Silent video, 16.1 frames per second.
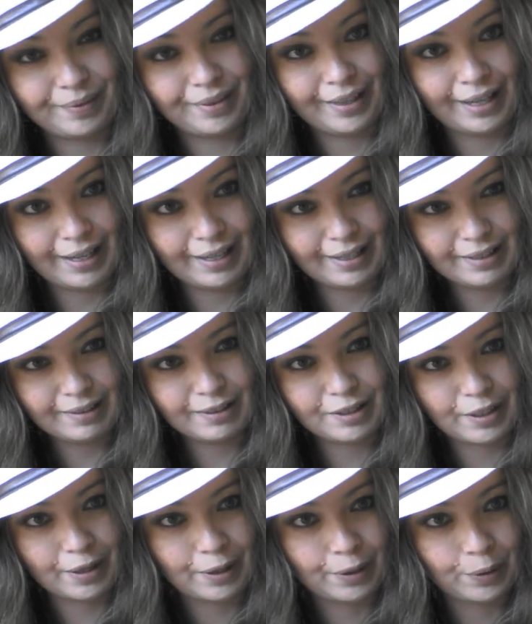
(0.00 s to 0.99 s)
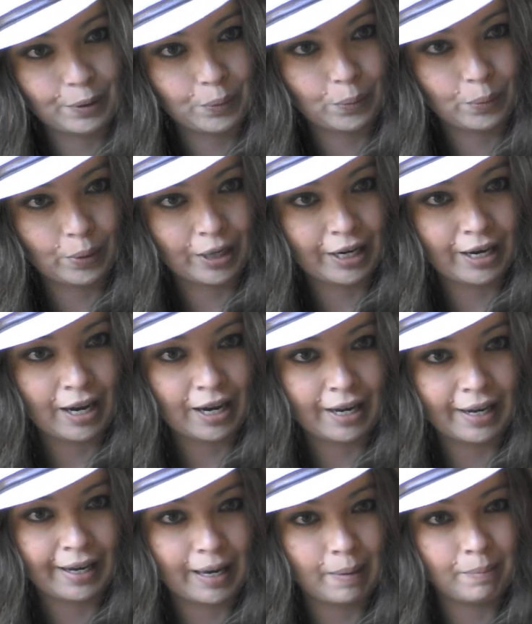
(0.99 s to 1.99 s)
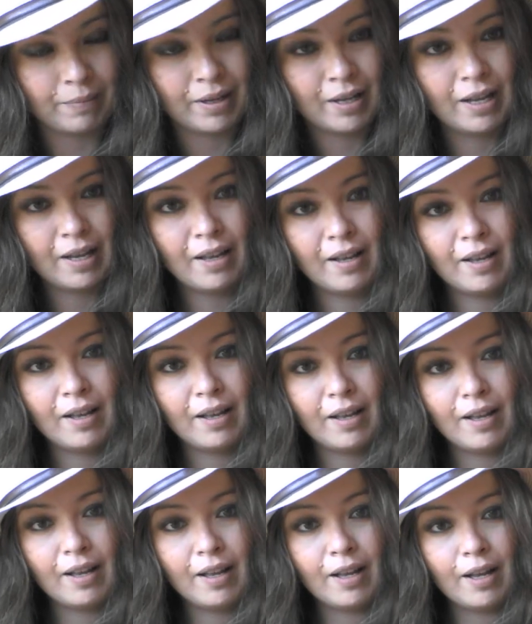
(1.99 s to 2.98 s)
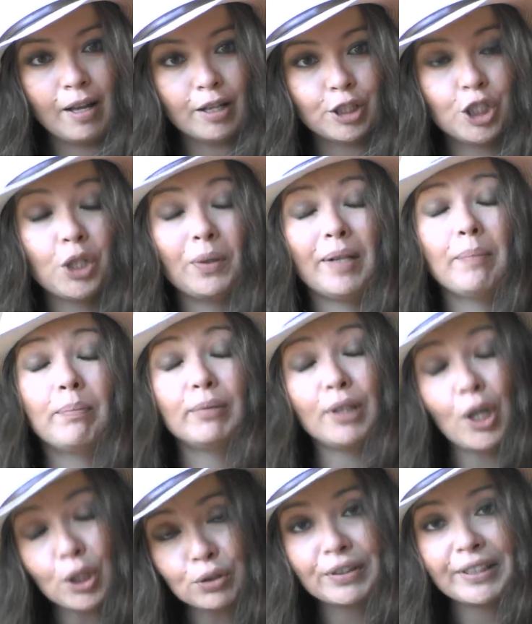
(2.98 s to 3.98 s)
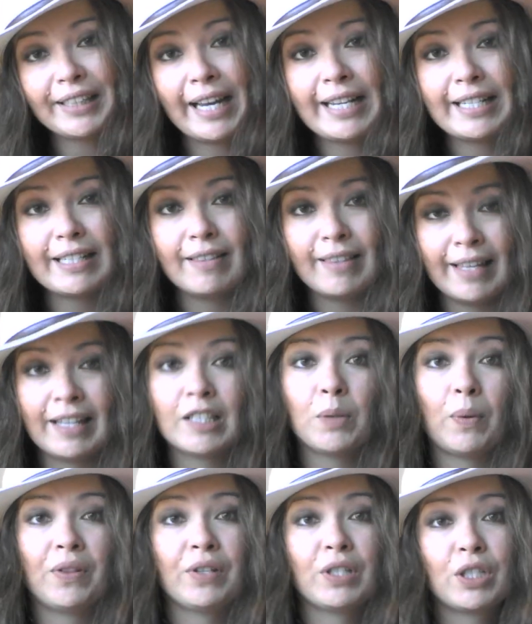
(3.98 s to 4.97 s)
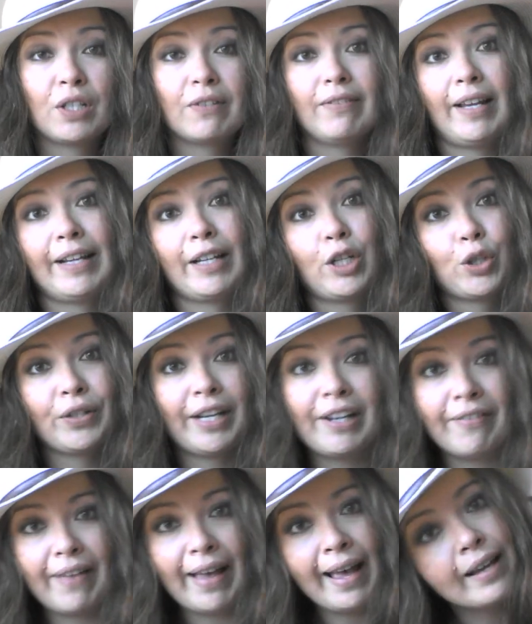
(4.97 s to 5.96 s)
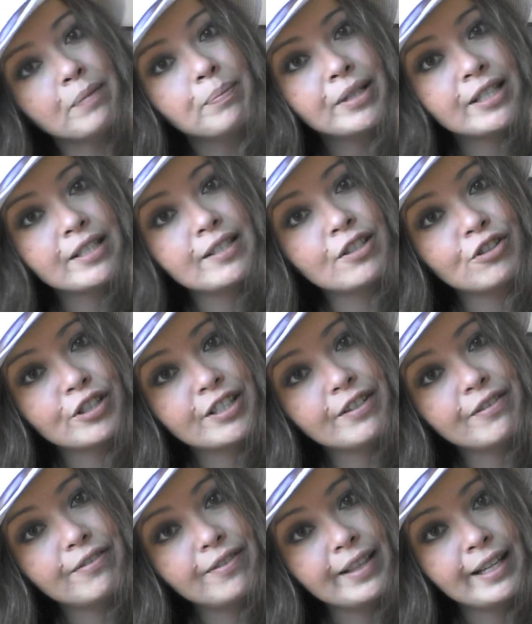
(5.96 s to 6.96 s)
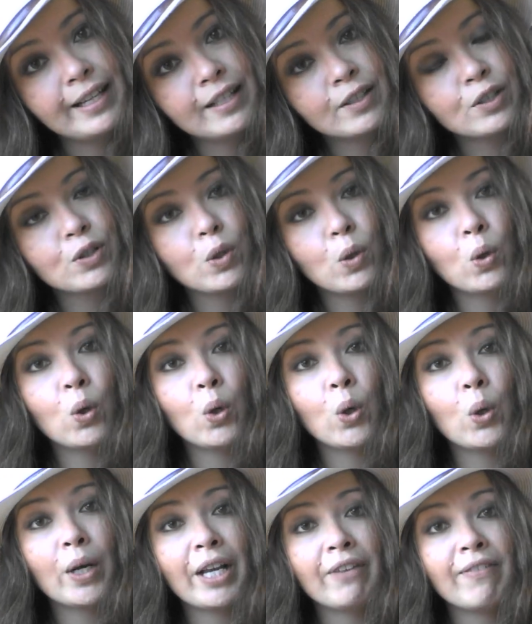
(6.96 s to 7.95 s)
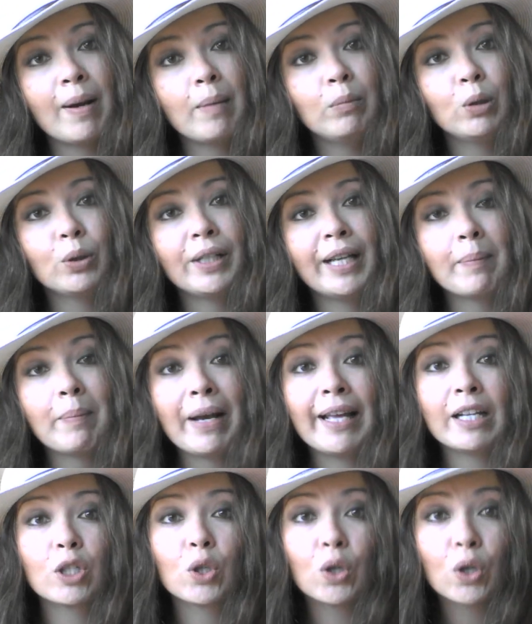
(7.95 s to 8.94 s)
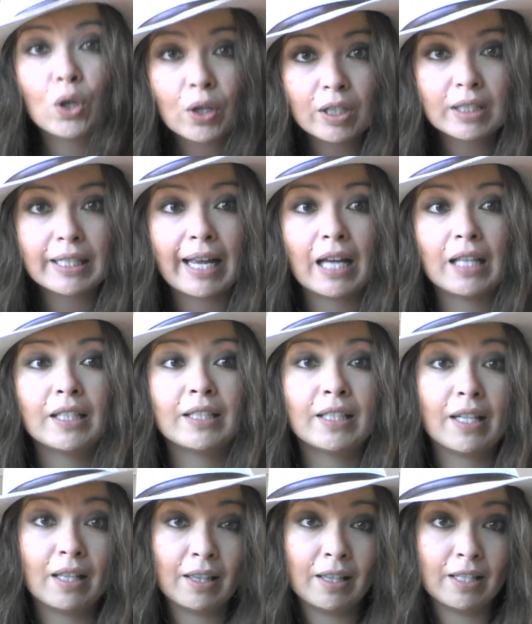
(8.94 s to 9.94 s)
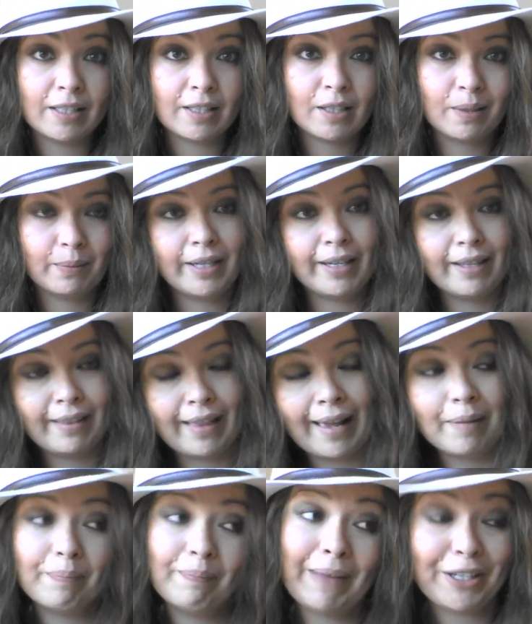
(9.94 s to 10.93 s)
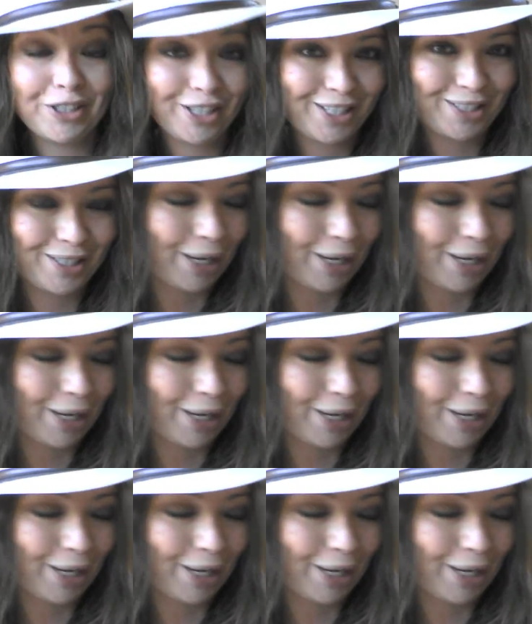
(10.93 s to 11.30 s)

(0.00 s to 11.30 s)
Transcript: there. So when I am doing blog related things, whether it's sort of like creative administrative things, or if I'm looking at my editorial calendar, this is where that magic is